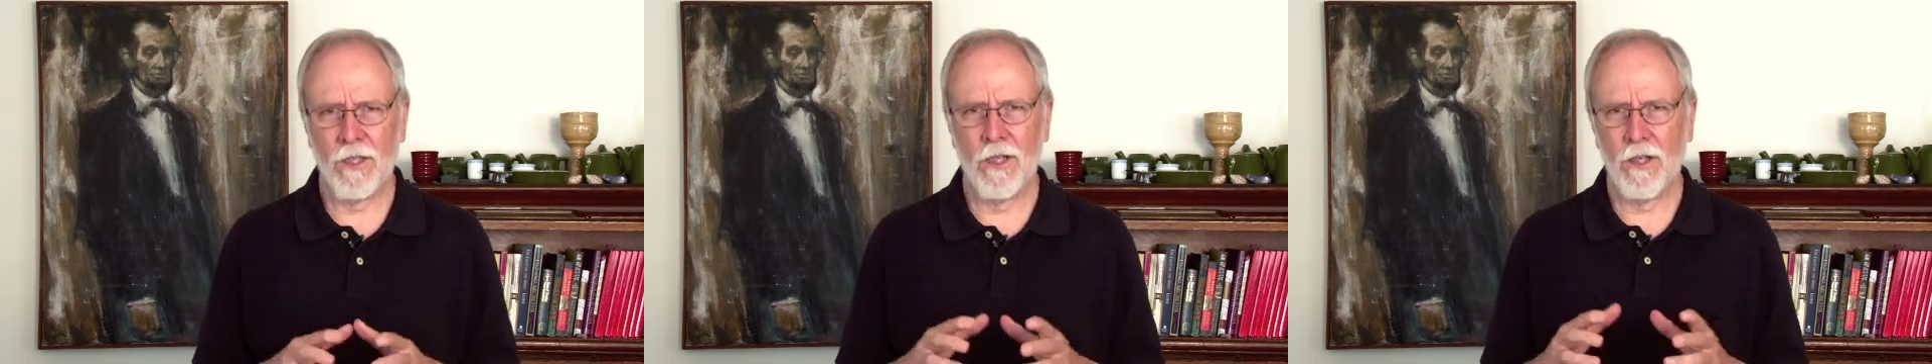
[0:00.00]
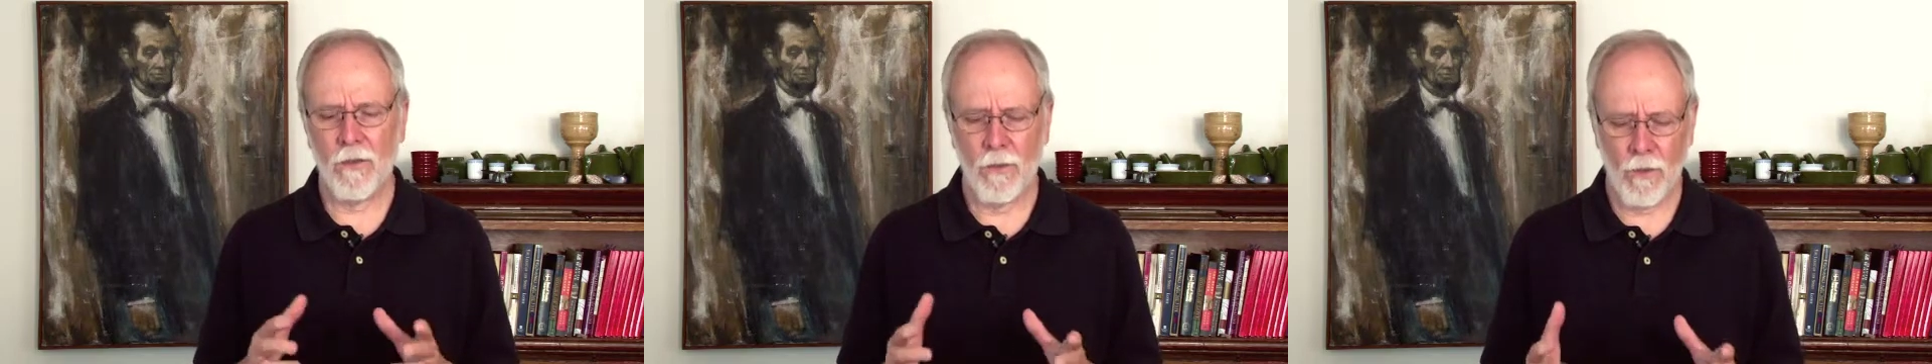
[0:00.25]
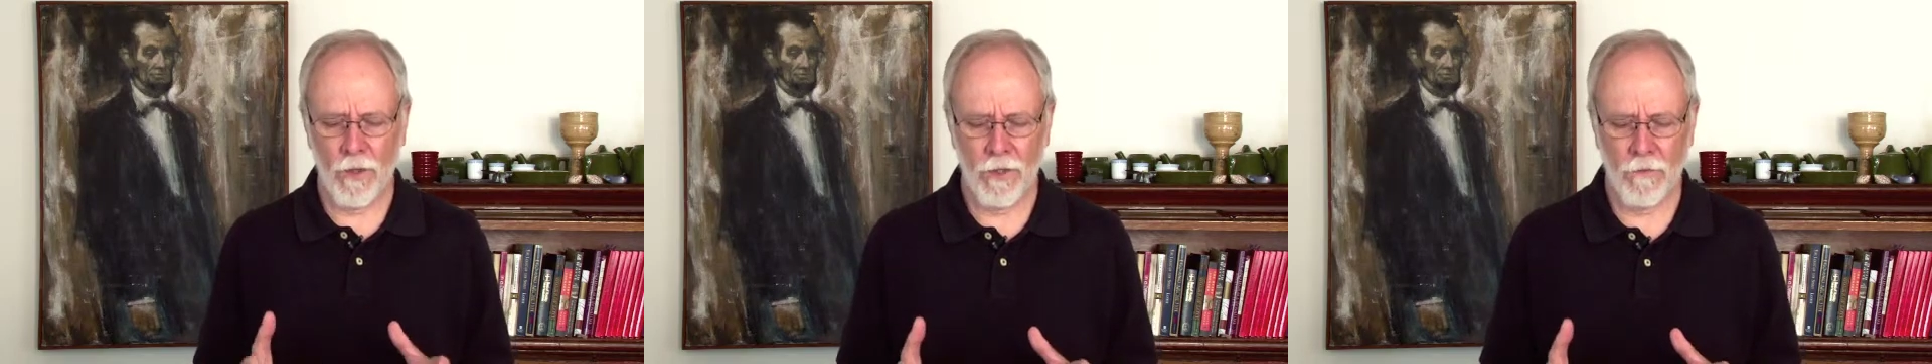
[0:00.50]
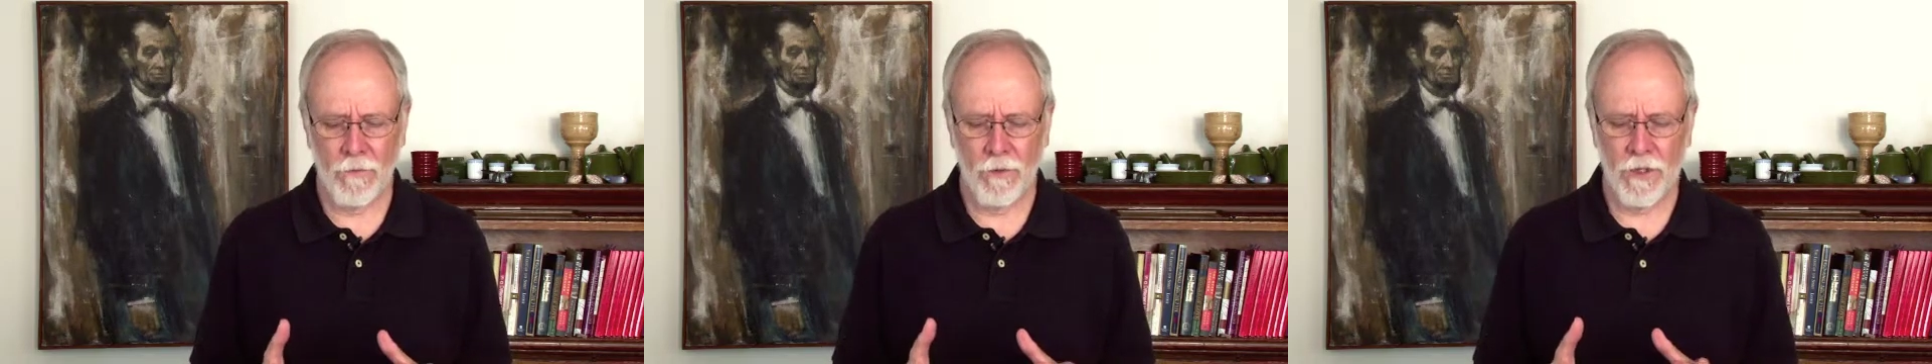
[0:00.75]
another
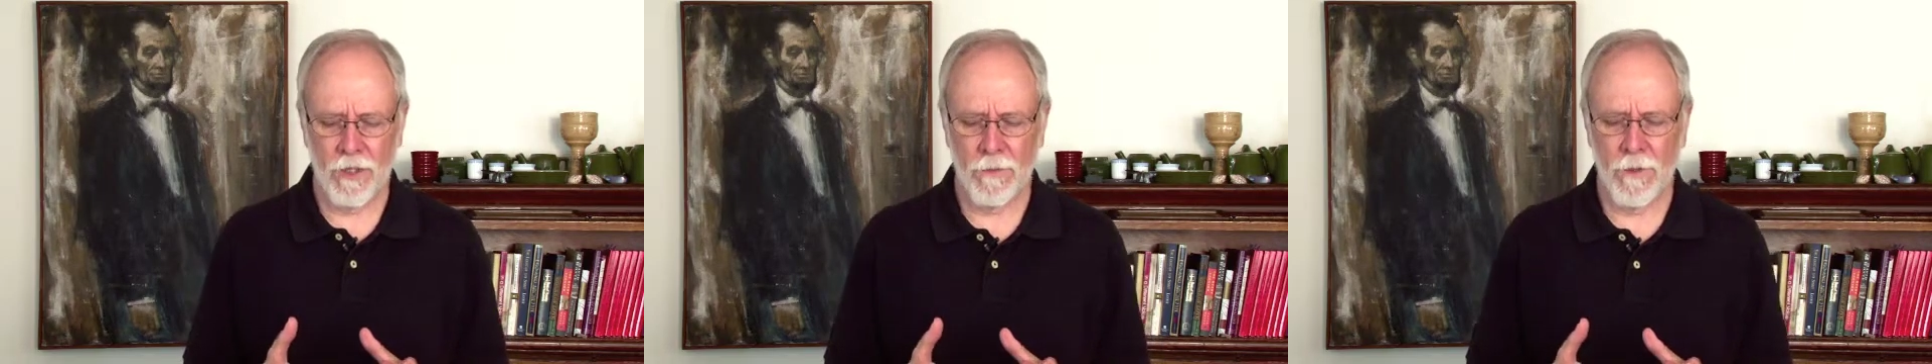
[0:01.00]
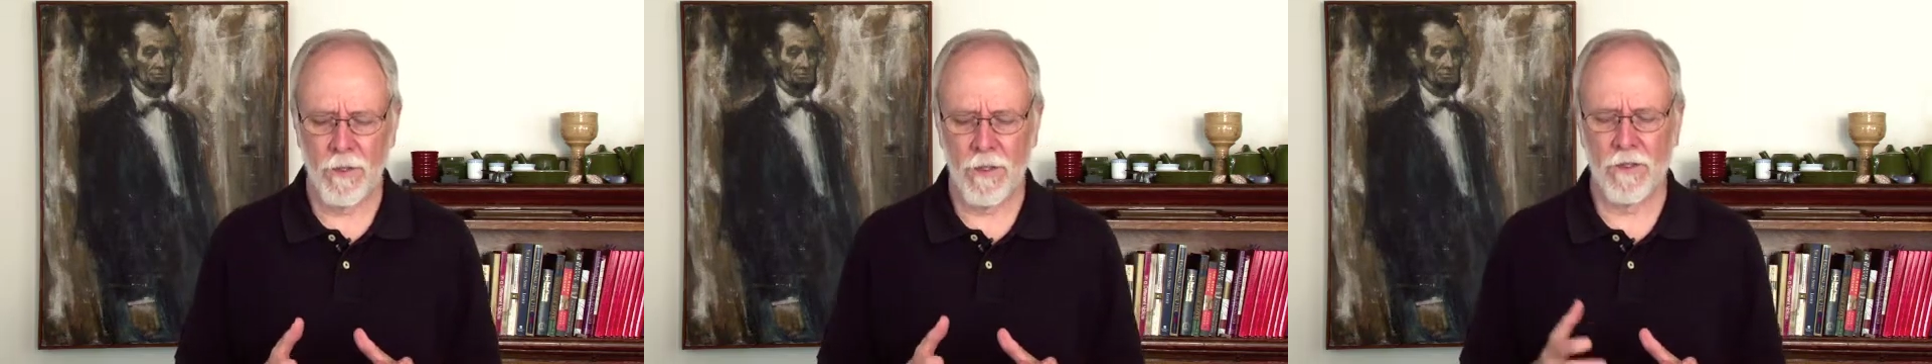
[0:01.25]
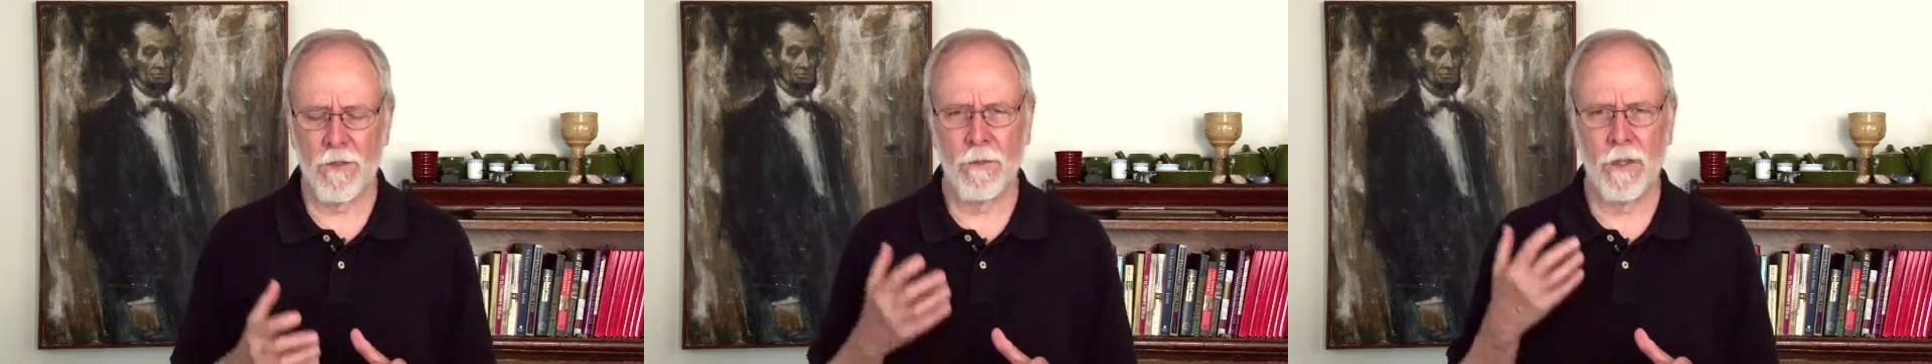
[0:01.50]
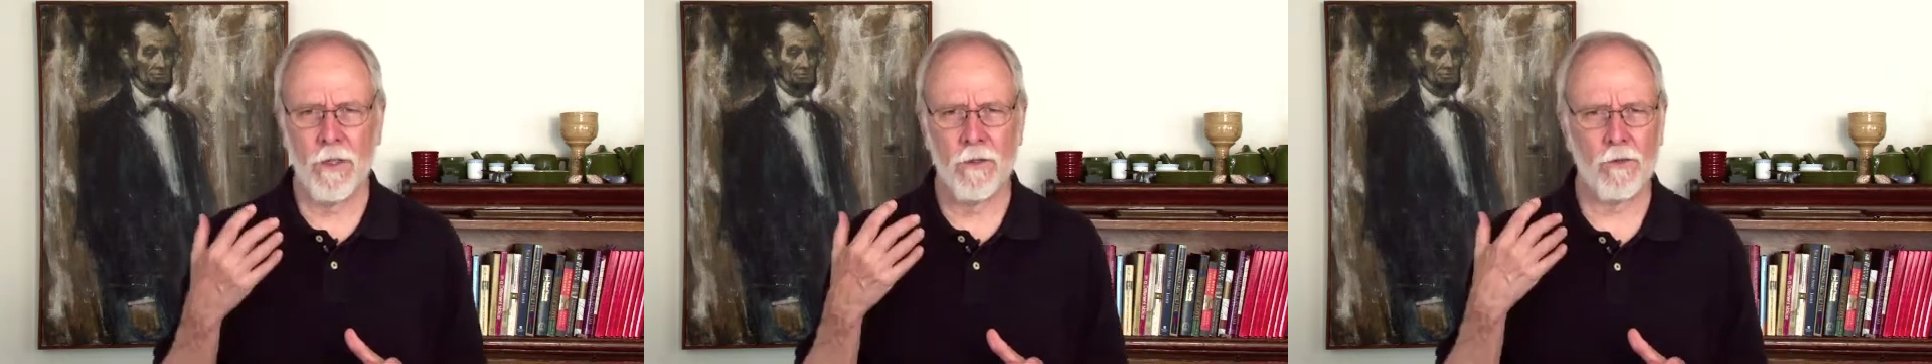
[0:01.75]
wonderful experience of
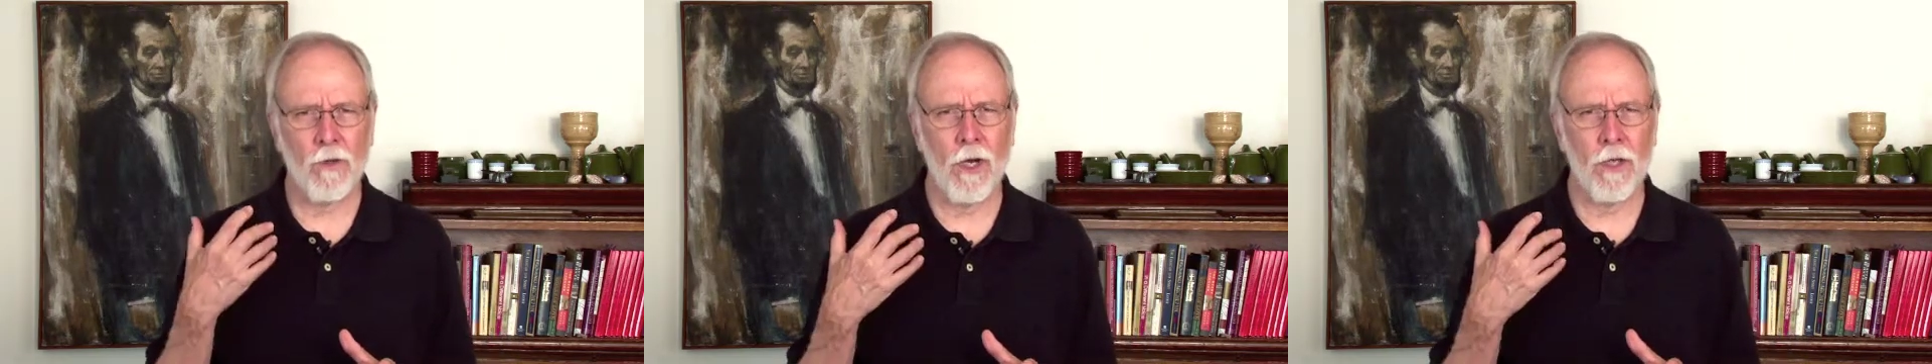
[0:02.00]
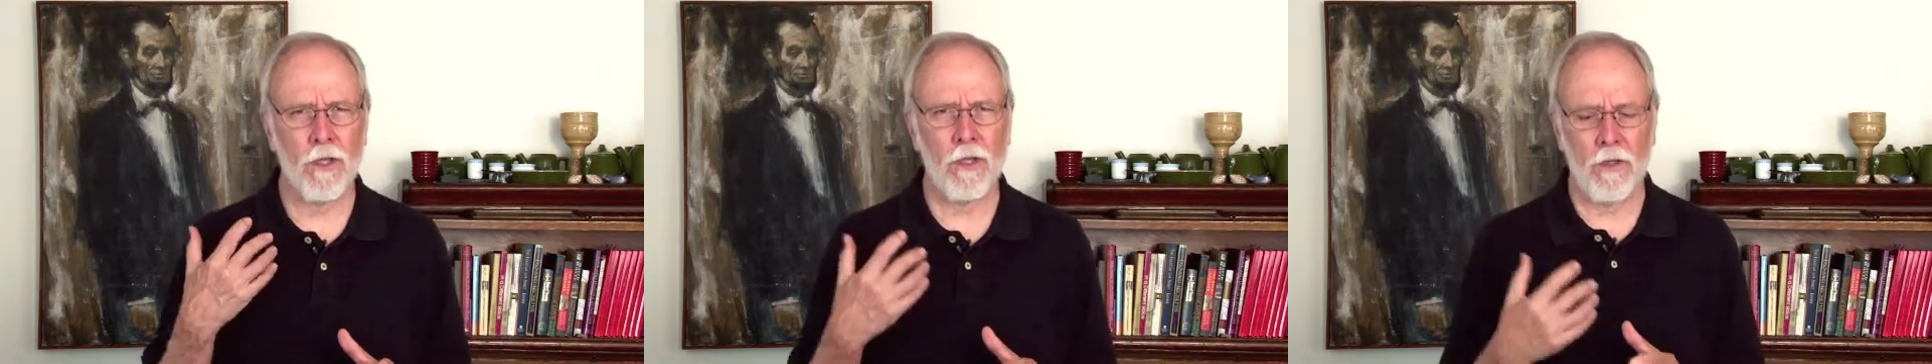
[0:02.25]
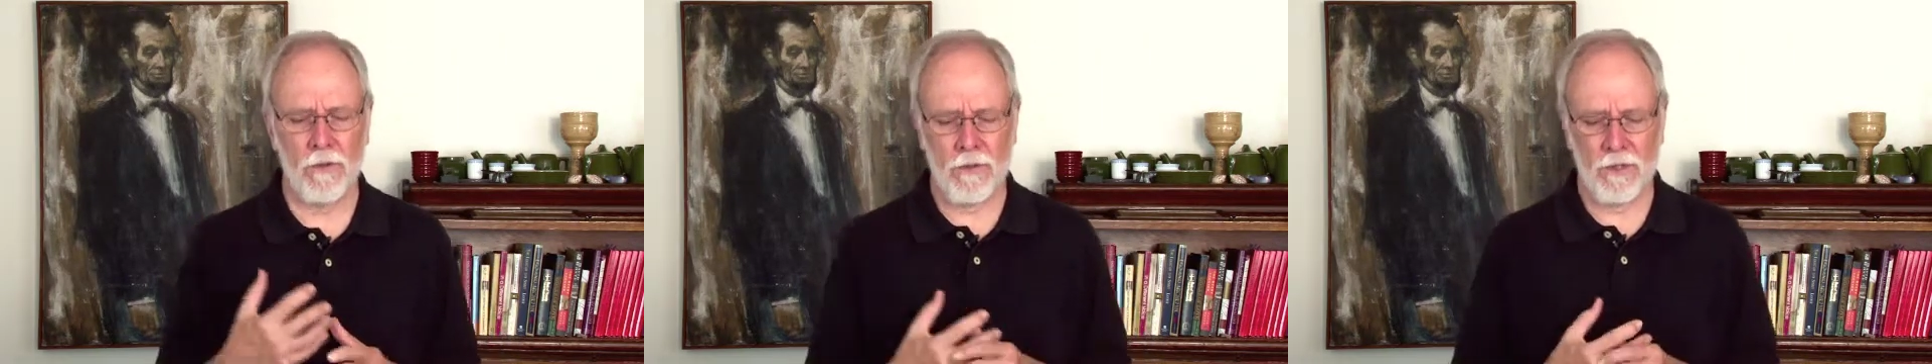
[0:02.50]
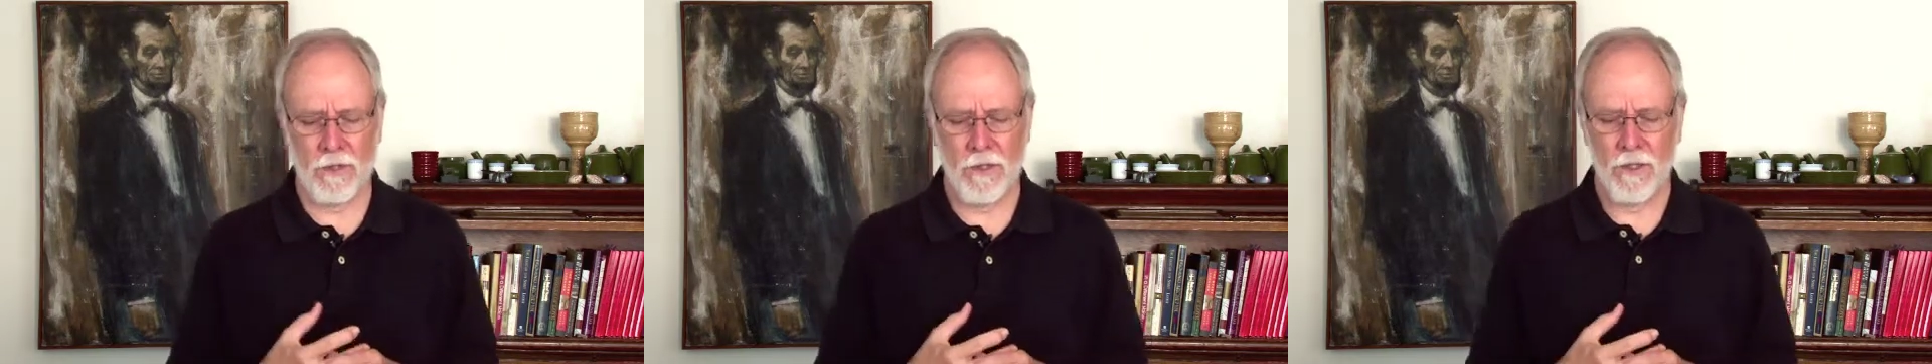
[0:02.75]
being drawn
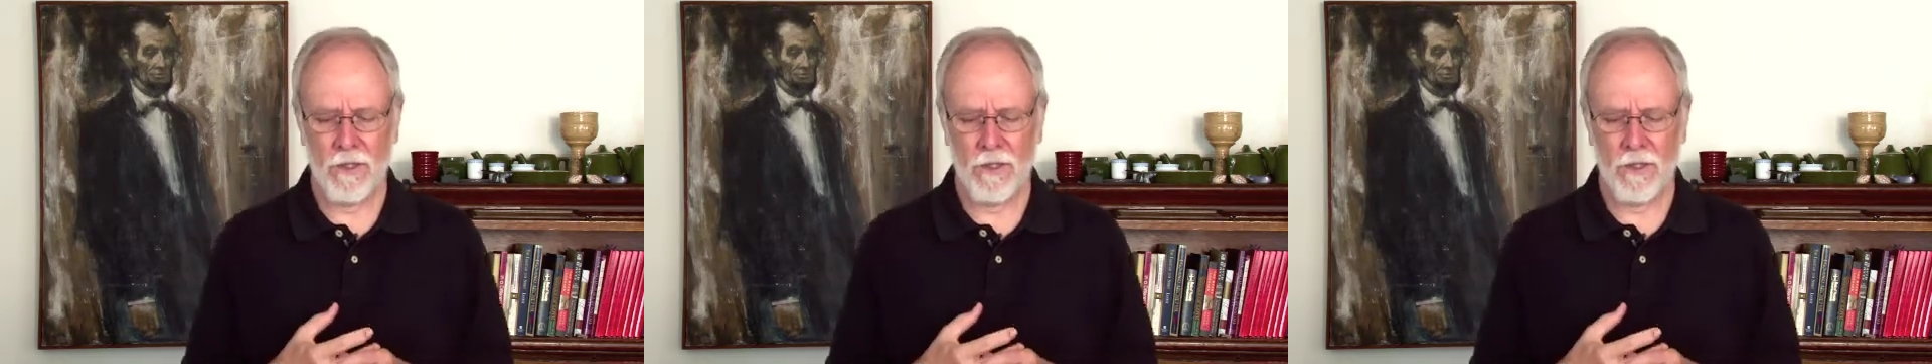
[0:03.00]
close